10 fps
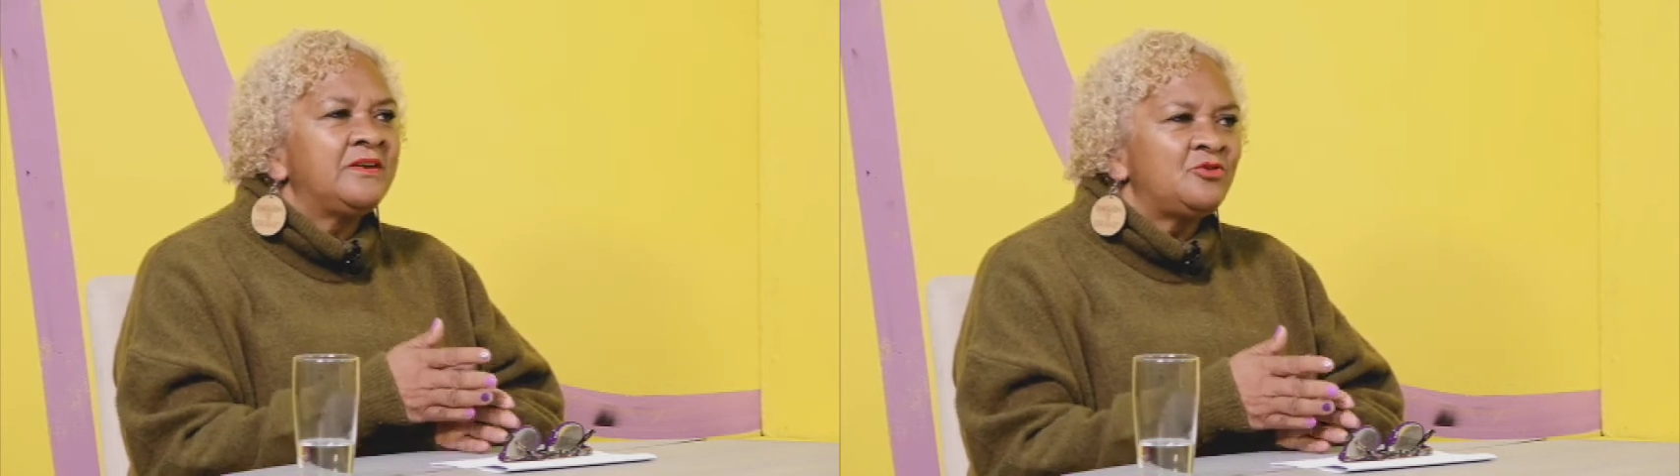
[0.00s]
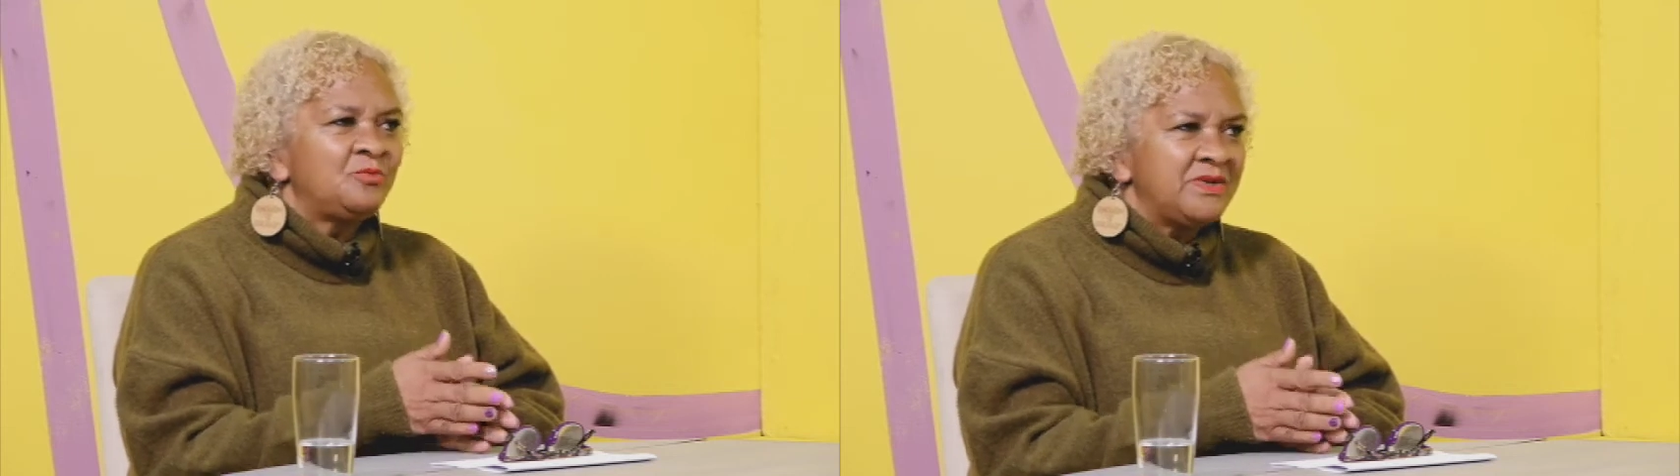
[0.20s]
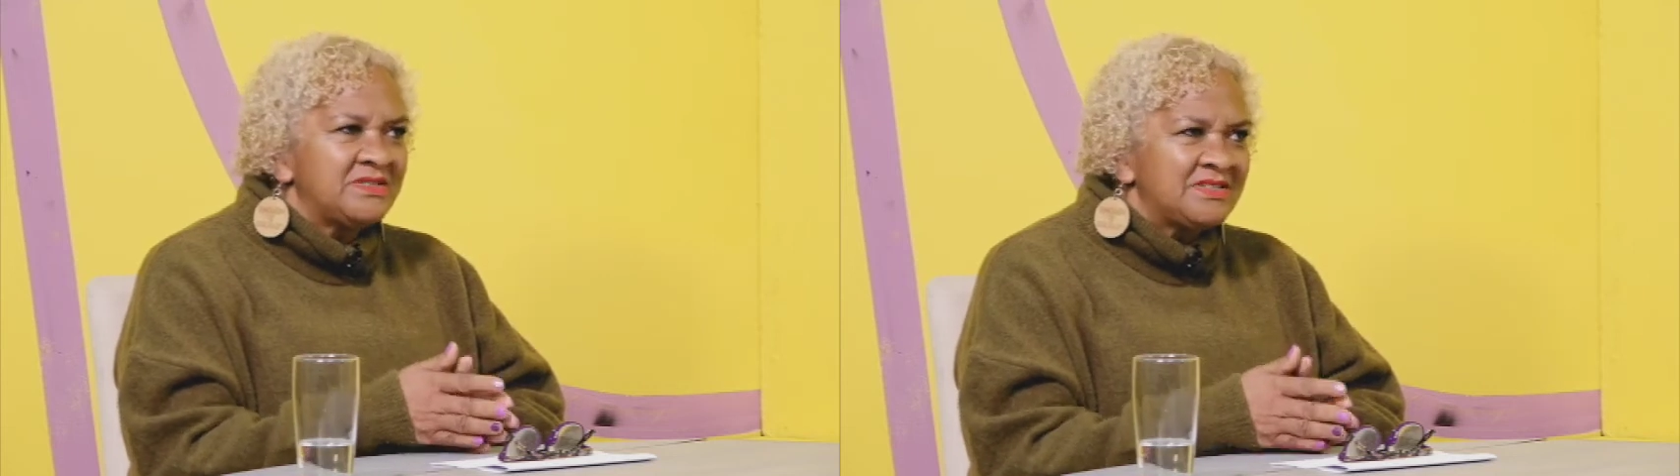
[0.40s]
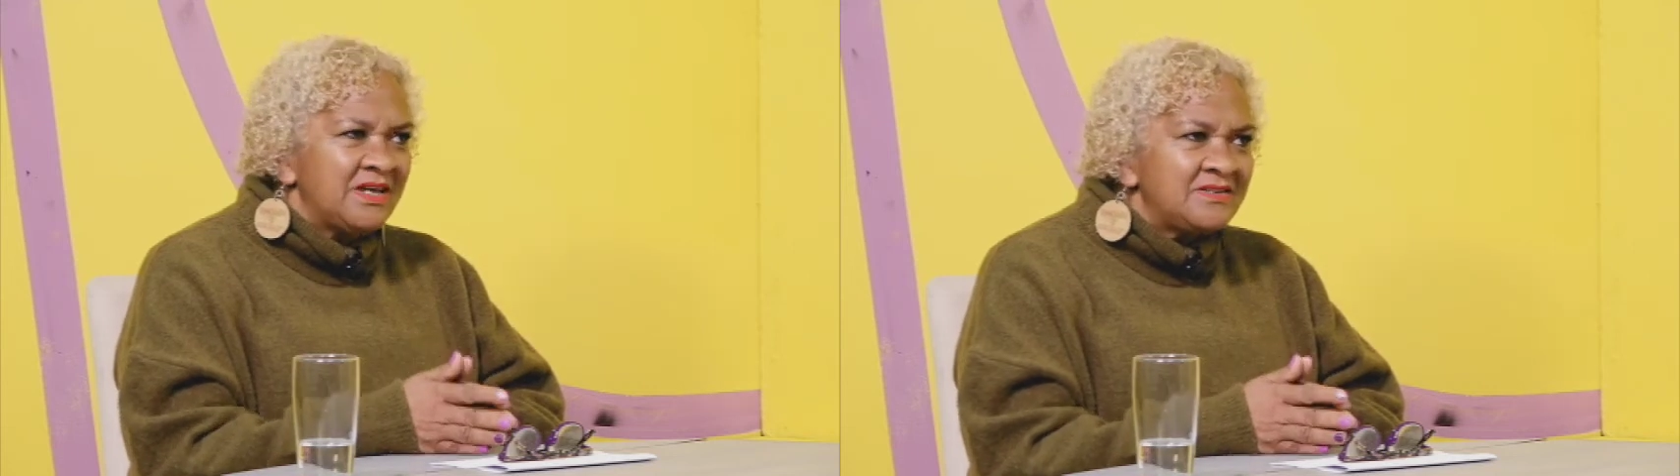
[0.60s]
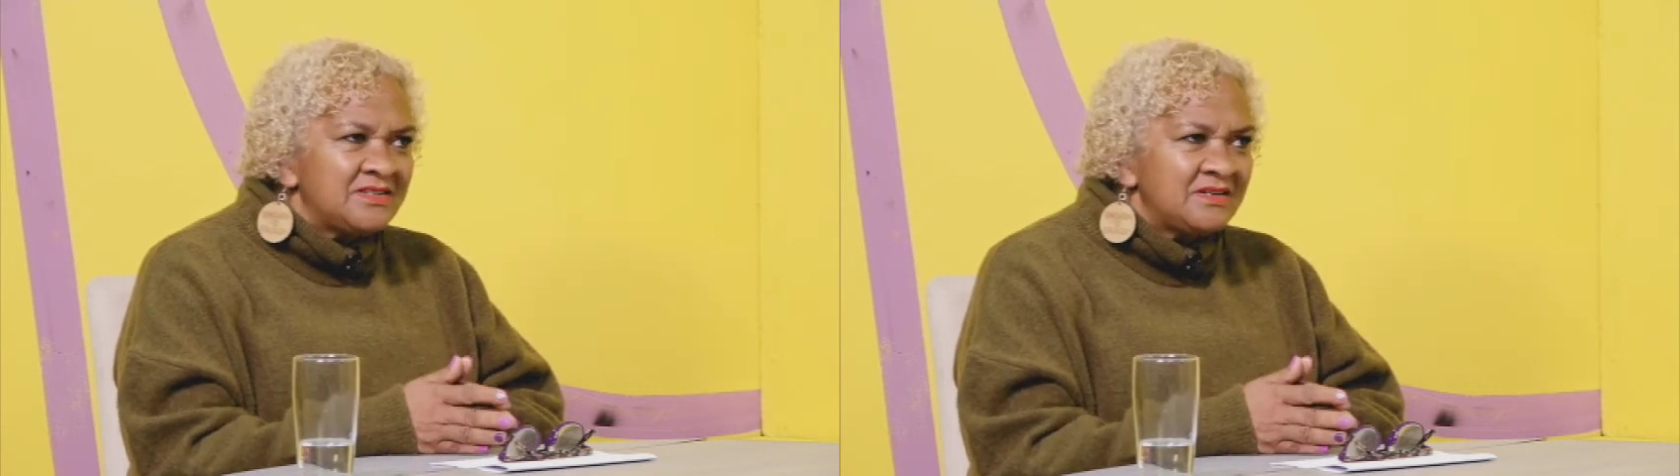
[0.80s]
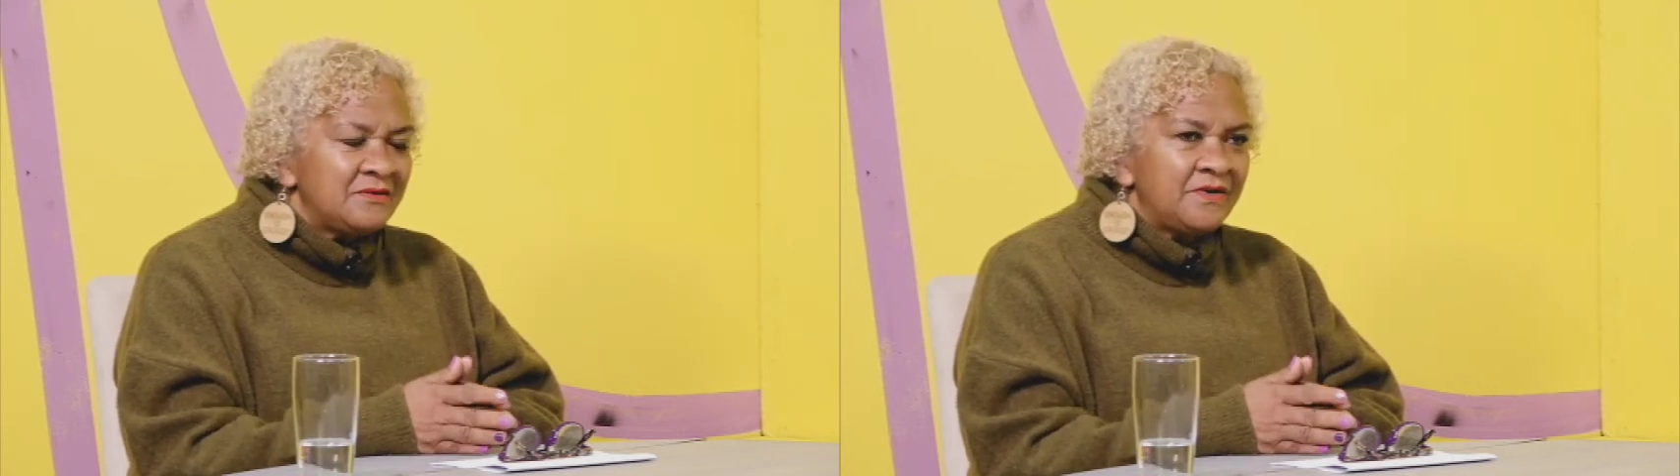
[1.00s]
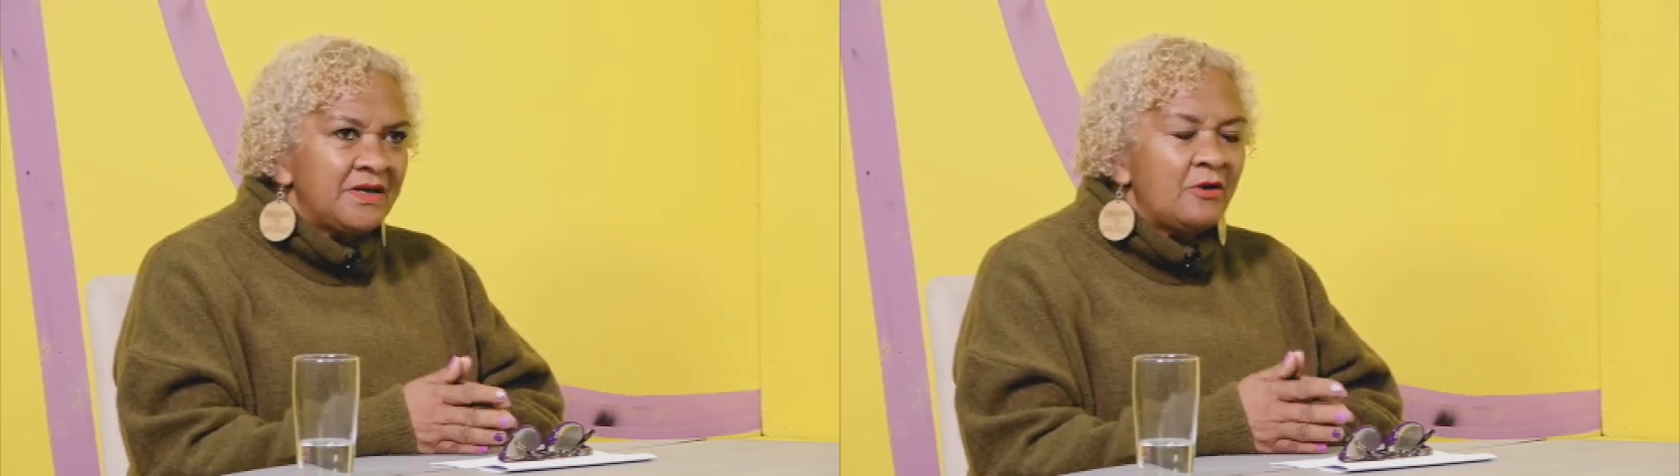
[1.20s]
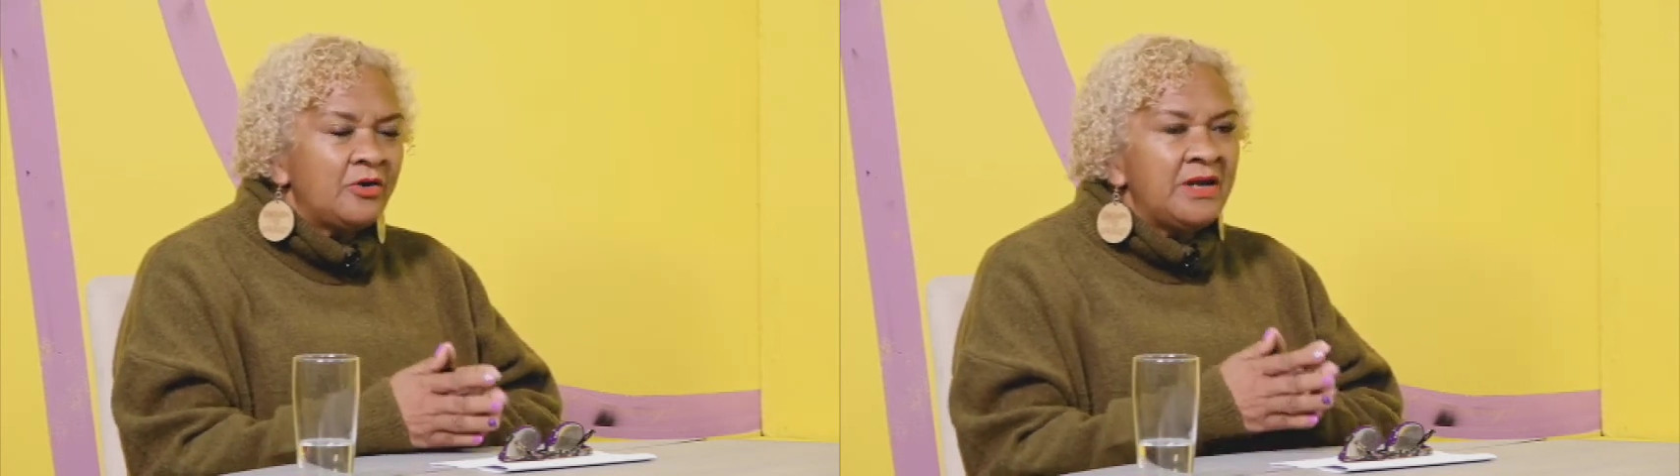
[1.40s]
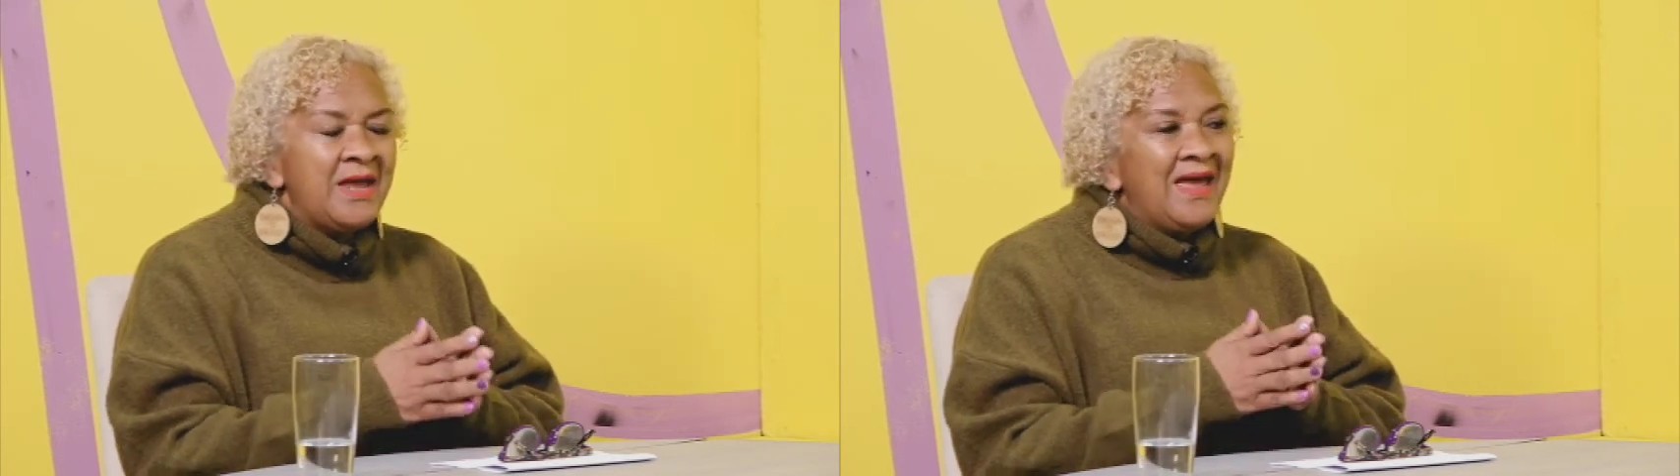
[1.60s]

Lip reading: to be sensitive around it.